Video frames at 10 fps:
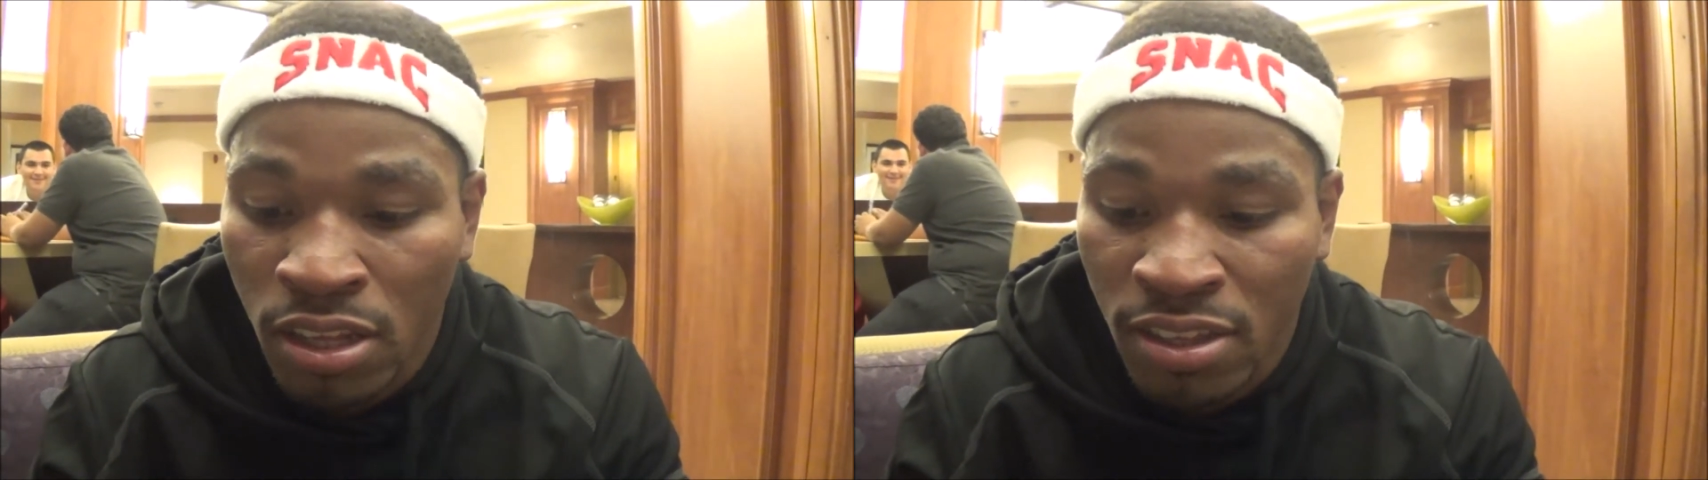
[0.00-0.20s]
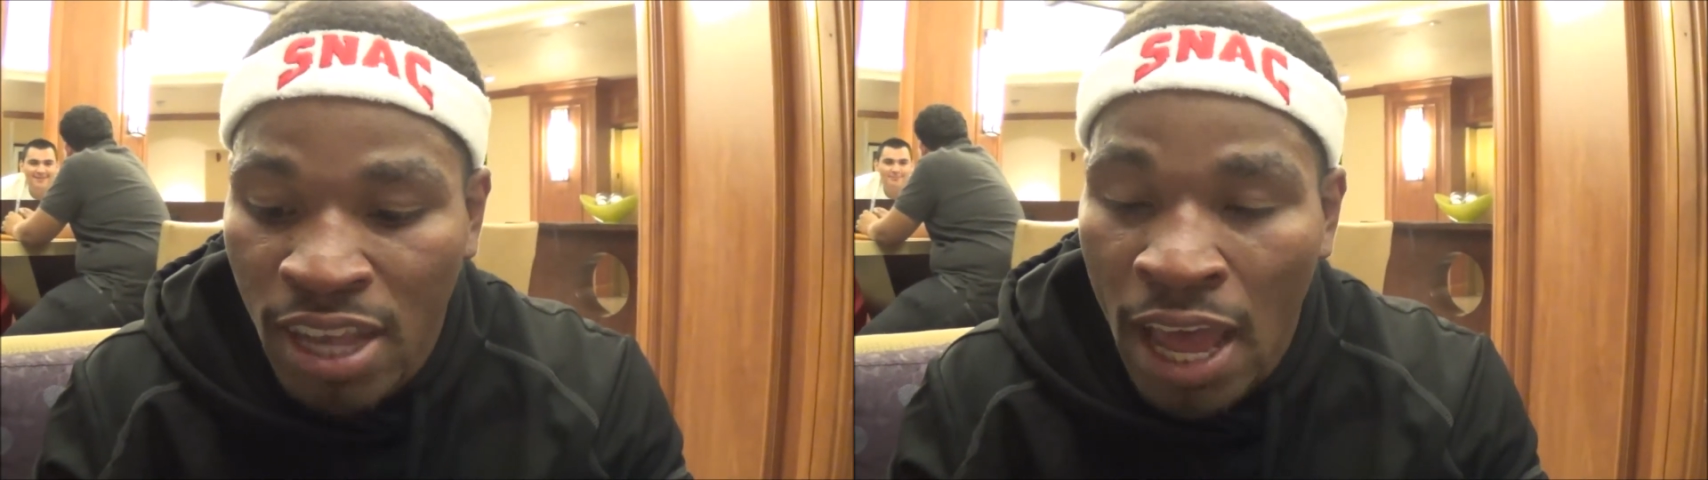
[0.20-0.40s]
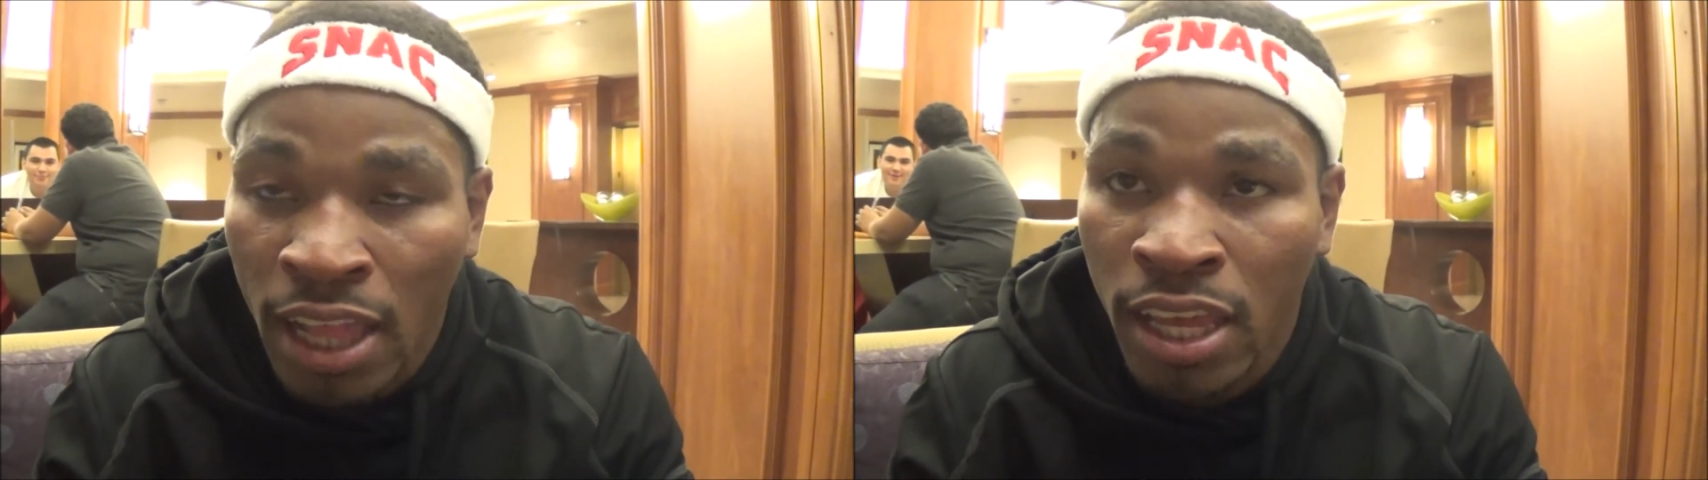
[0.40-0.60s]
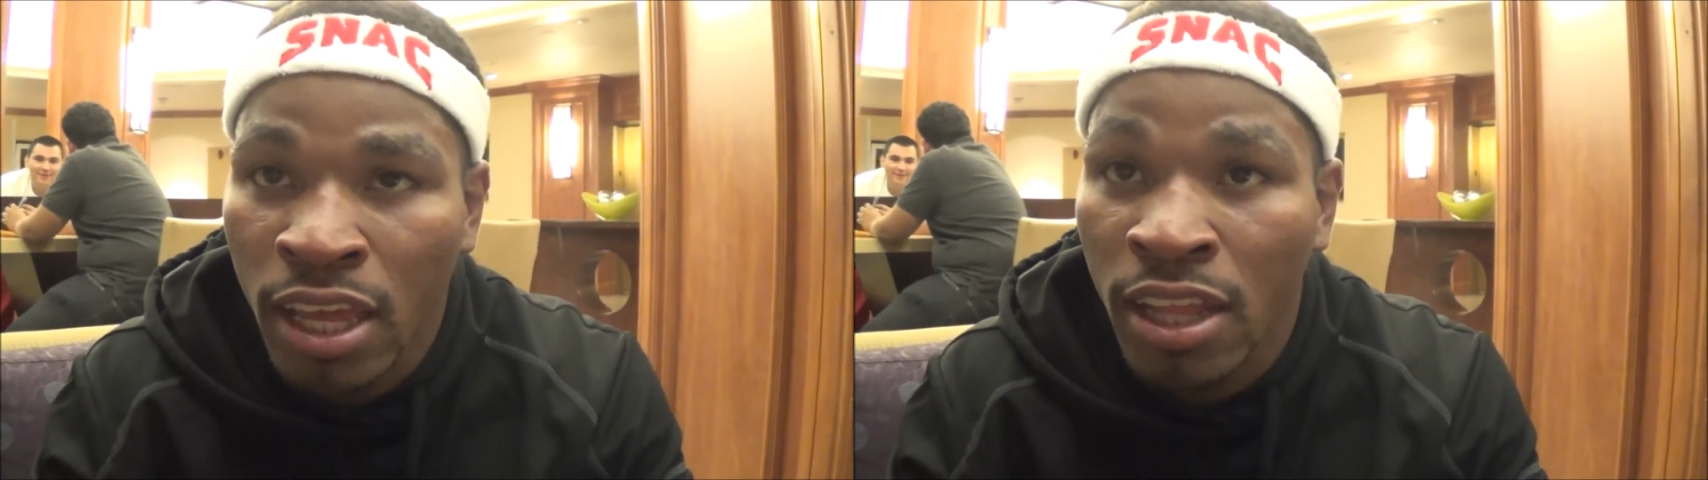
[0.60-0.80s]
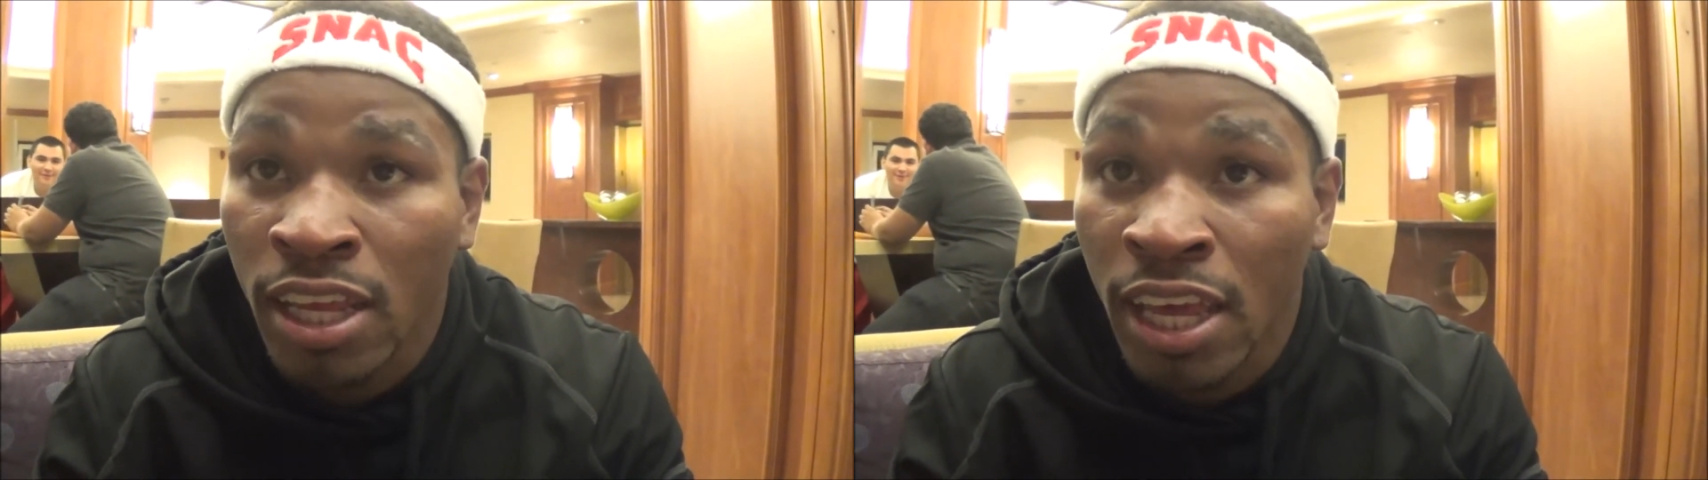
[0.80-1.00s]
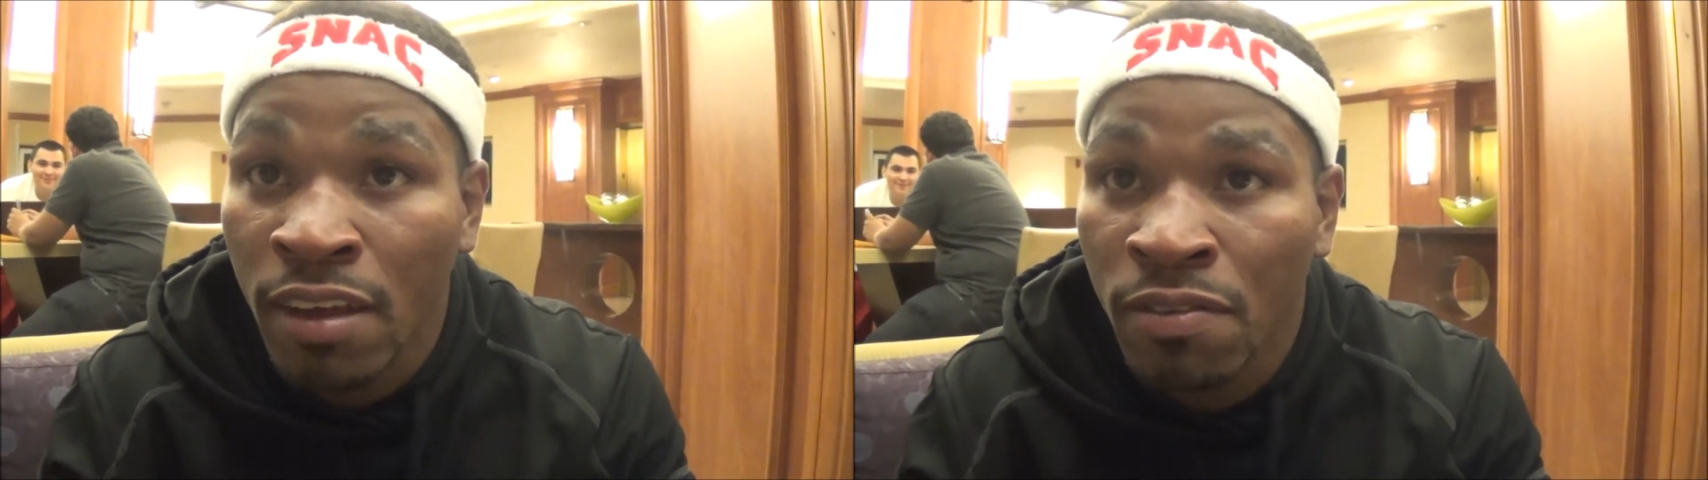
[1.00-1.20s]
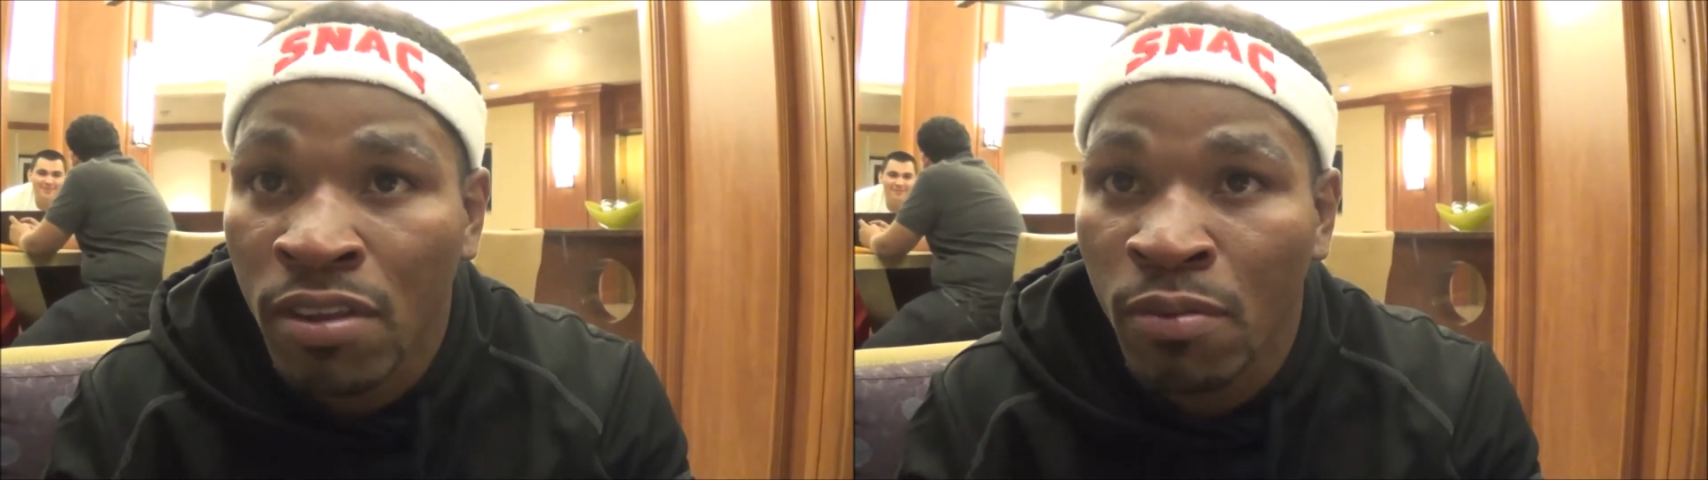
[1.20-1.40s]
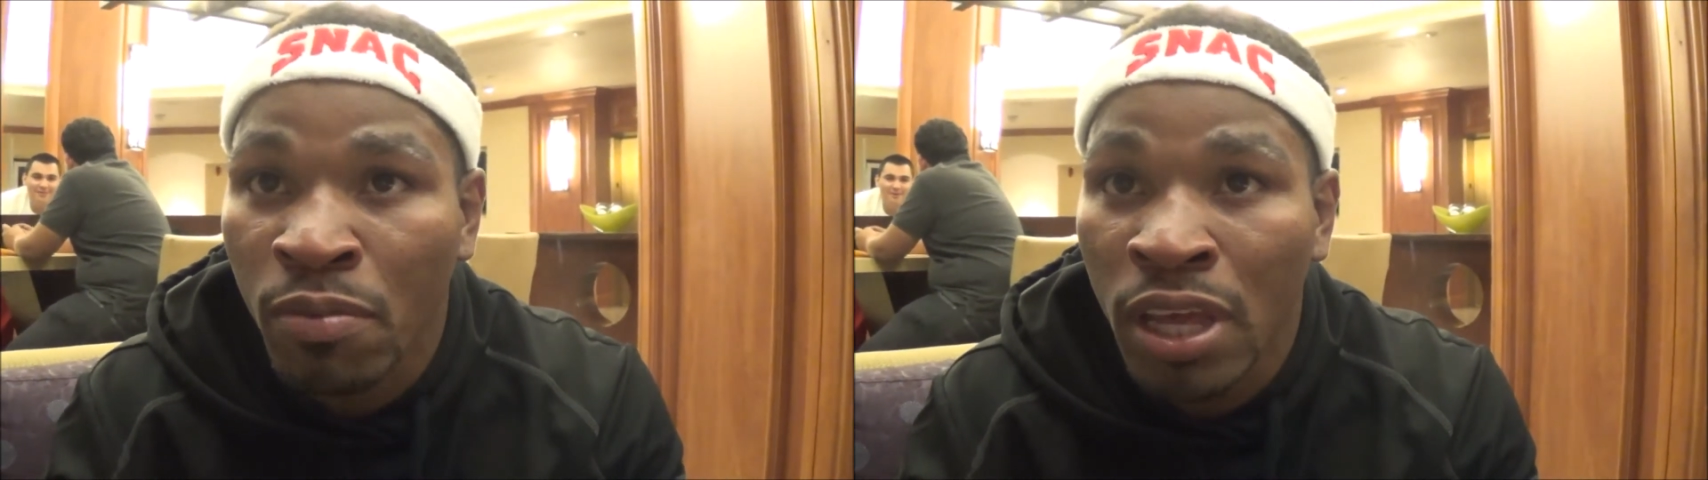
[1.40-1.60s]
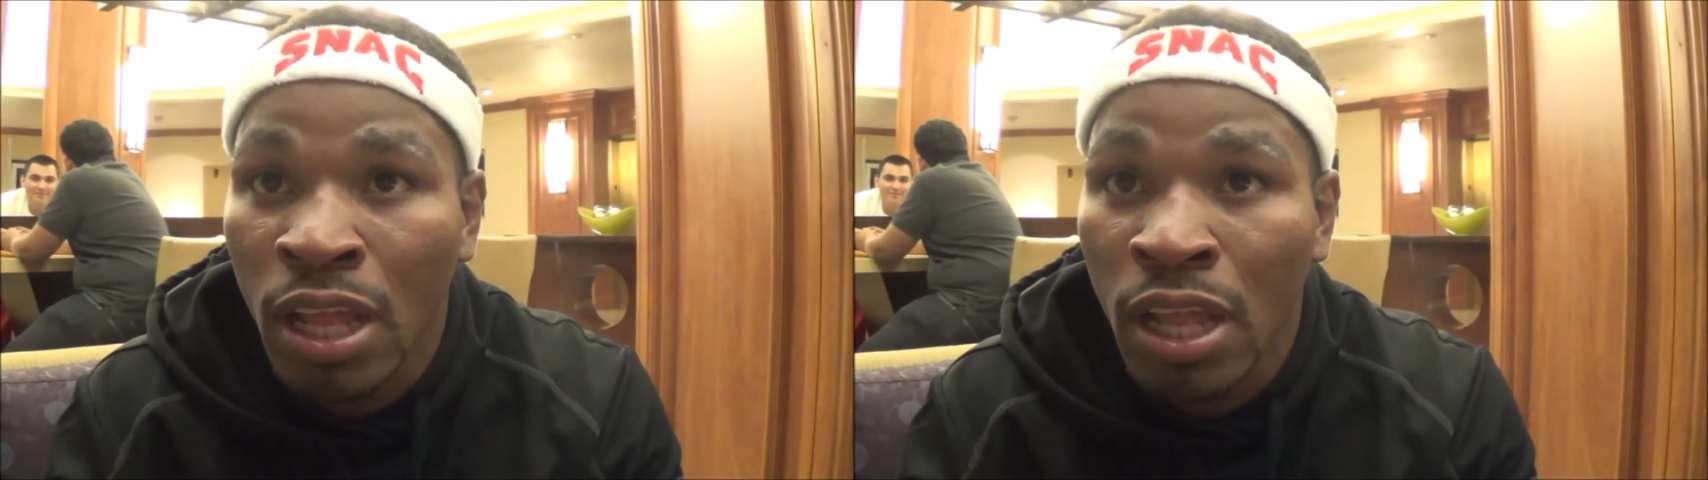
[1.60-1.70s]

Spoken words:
talent and the gift of being